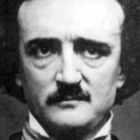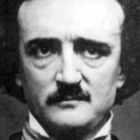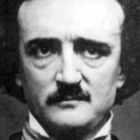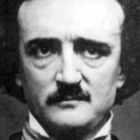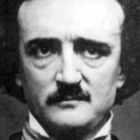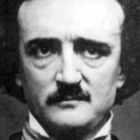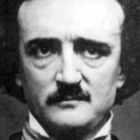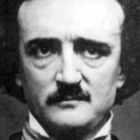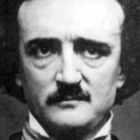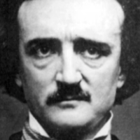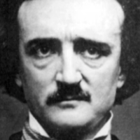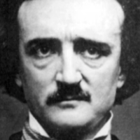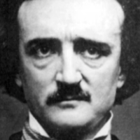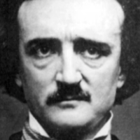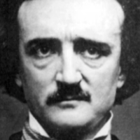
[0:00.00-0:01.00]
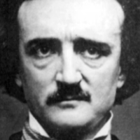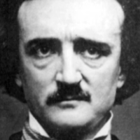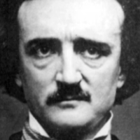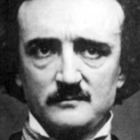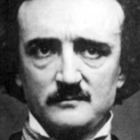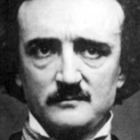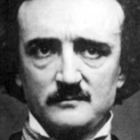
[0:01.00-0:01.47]

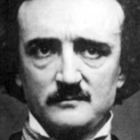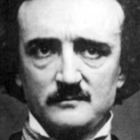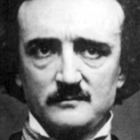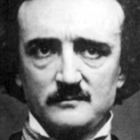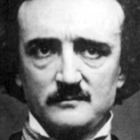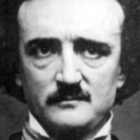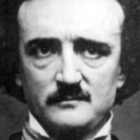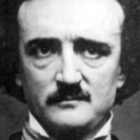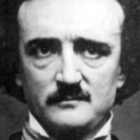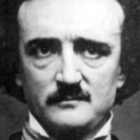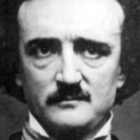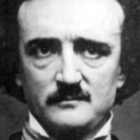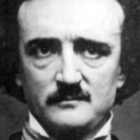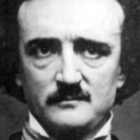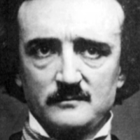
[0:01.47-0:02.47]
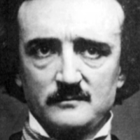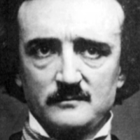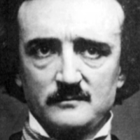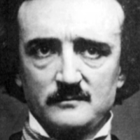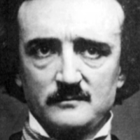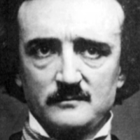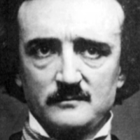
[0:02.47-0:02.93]

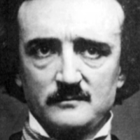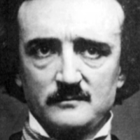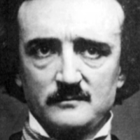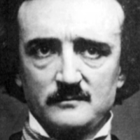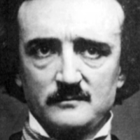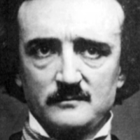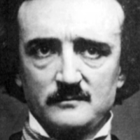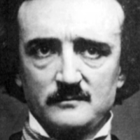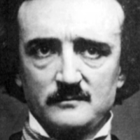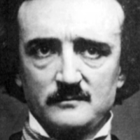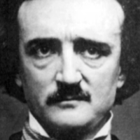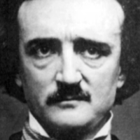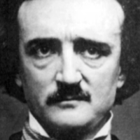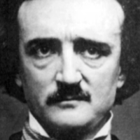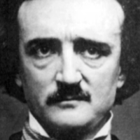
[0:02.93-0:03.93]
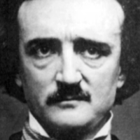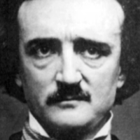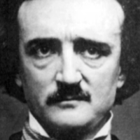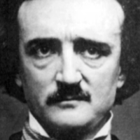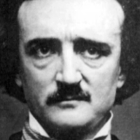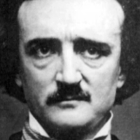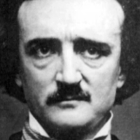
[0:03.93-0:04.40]

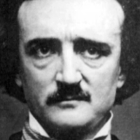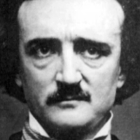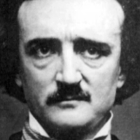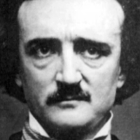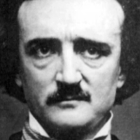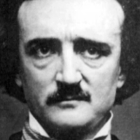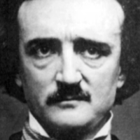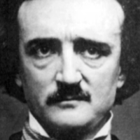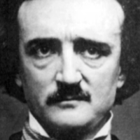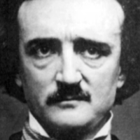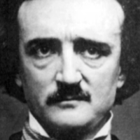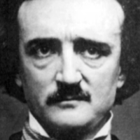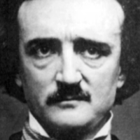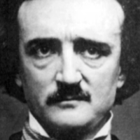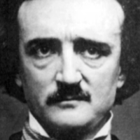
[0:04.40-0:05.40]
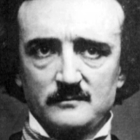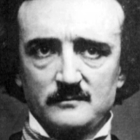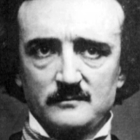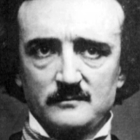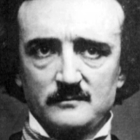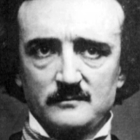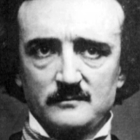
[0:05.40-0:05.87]

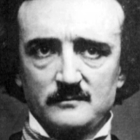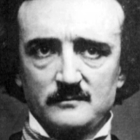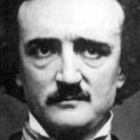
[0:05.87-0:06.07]
The face doesn't move, so there is nothing to read.